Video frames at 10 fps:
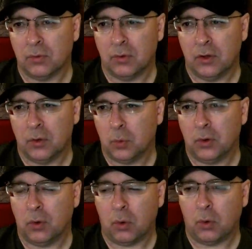Weren't a
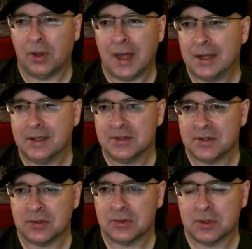whole lot of decisions
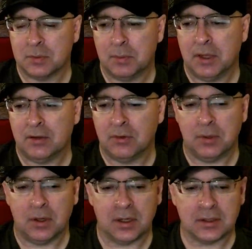to be made, to be honest.